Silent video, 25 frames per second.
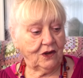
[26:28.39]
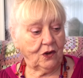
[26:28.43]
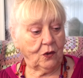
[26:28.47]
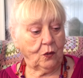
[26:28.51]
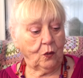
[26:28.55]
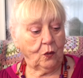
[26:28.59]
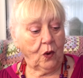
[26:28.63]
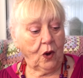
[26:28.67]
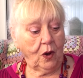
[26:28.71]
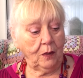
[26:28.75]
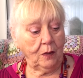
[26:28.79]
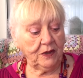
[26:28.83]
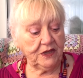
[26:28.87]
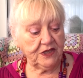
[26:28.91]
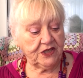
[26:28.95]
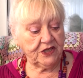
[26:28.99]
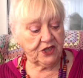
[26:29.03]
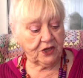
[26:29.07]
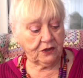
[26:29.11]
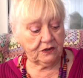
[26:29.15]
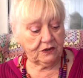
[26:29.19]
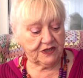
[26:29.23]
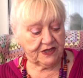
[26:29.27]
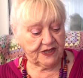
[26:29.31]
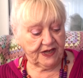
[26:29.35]
Warm and
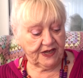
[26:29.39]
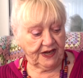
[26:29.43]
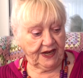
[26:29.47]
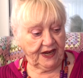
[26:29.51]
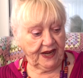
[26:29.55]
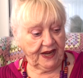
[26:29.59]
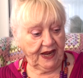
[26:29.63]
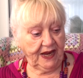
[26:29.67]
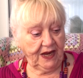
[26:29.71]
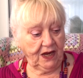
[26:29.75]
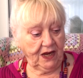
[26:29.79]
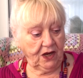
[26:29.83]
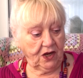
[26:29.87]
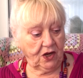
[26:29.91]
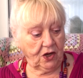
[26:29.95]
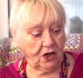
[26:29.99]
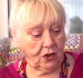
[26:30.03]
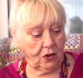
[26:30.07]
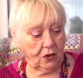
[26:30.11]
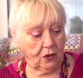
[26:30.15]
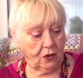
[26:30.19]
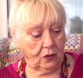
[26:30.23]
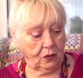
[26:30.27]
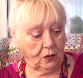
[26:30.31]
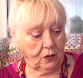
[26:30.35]
toasty, King
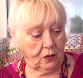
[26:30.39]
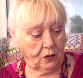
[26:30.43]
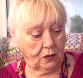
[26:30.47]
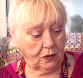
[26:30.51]
Cole.